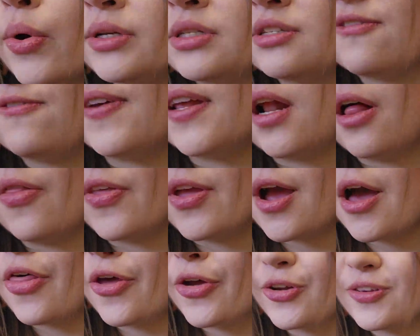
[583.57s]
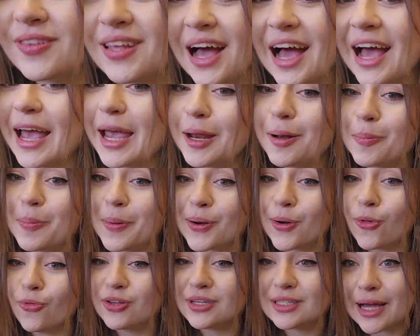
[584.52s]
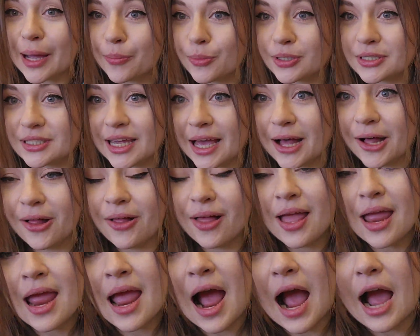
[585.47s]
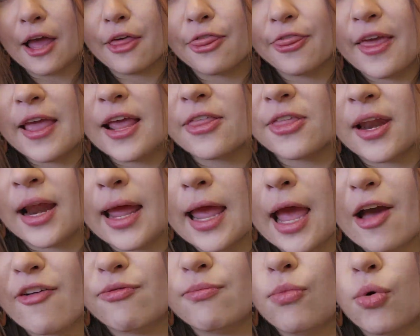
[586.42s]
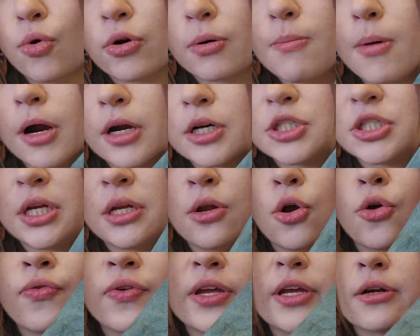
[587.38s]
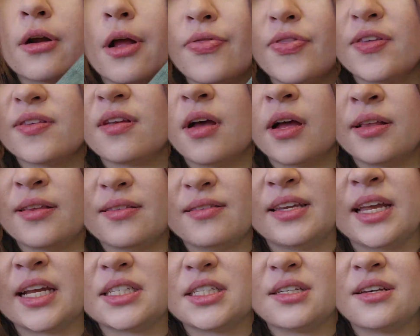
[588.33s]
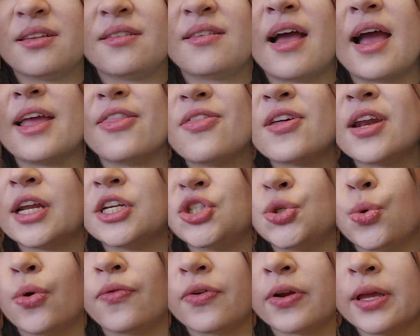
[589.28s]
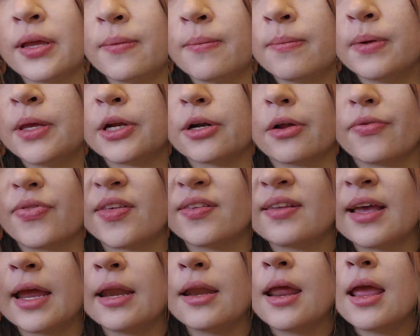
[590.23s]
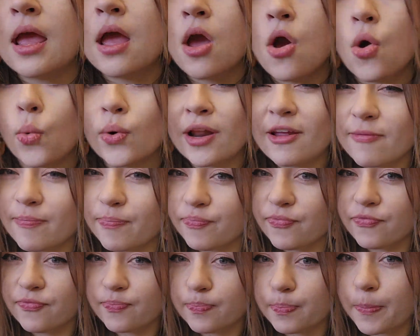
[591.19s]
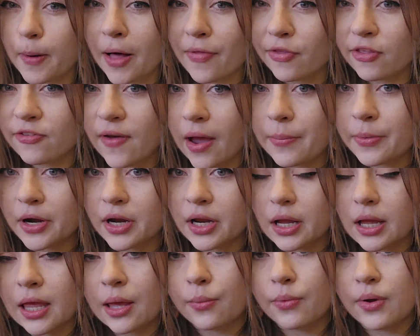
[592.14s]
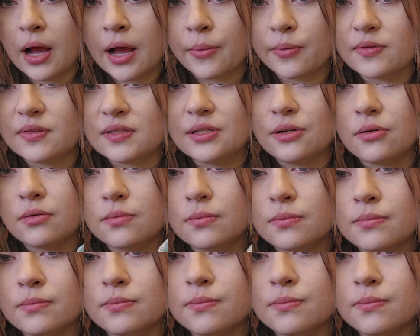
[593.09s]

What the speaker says: to fit on the other side, but only time will tell. I think that I have more margin over here on this unstitched side than I do over here on this side. When I bought this fabric, I was still,